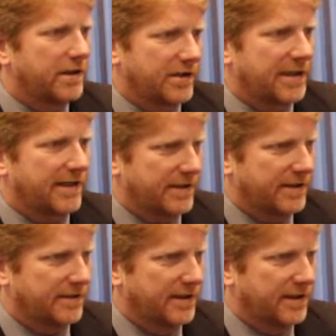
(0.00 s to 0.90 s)
assess
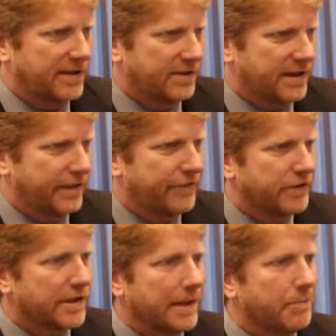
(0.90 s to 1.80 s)
it to see if
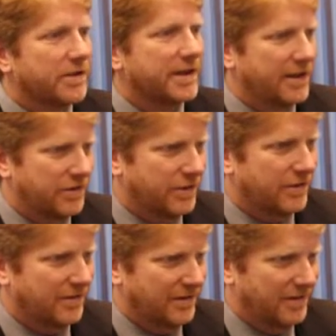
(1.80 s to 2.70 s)
there's a
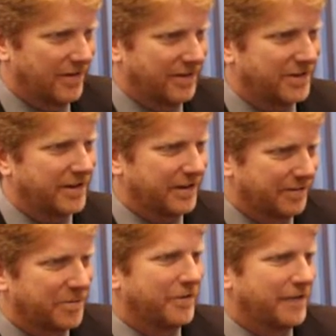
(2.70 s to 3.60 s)
potential to
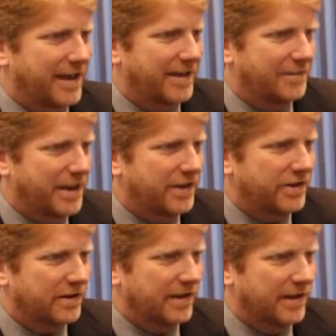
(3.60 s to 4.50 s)
improve value of the
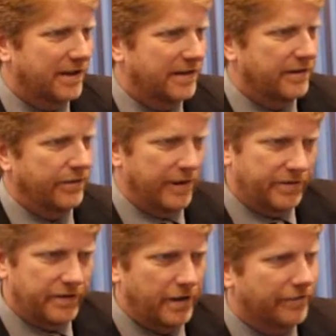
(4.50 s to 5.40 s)
patient. And
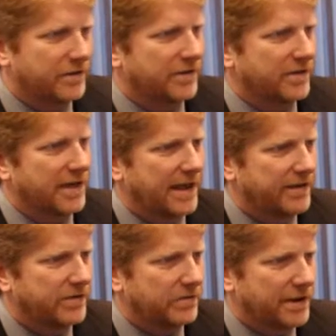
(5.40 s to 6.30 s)
in Novus's
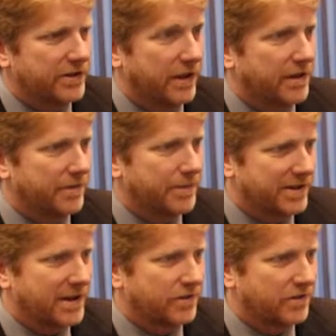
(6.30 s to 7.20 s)
case, we saw the
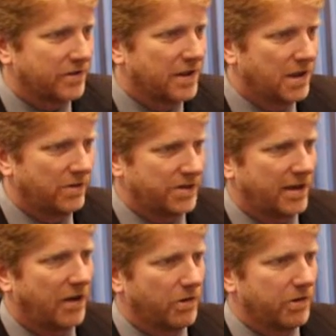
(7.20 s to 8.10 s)
potential. We
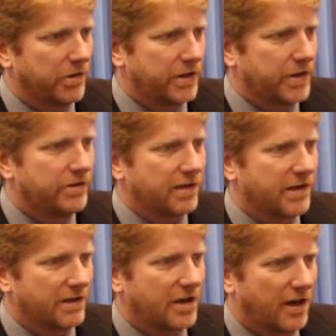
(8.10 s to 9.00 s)
saw what we were
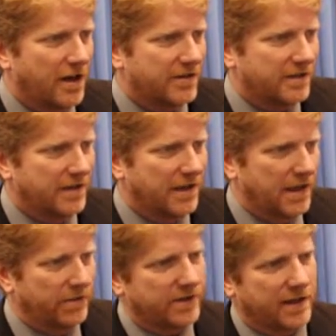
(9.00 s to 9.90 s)
using, the cost,
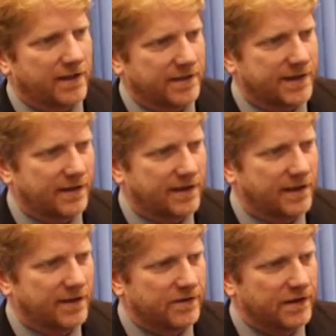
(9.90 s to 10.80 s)
and we saw the
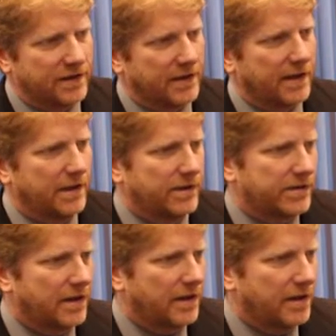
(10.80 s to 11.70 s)
technology, and we
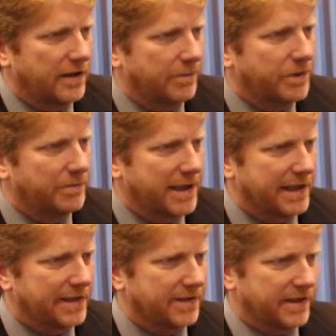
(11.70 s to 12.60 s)
saw
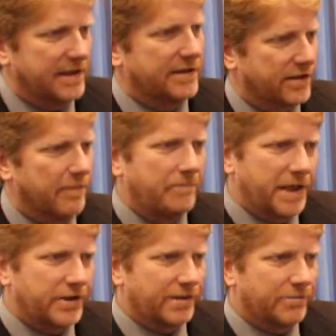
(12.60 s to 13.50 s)
implementing this in some
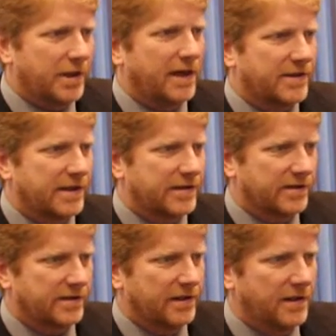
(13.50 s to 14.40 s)
patient processes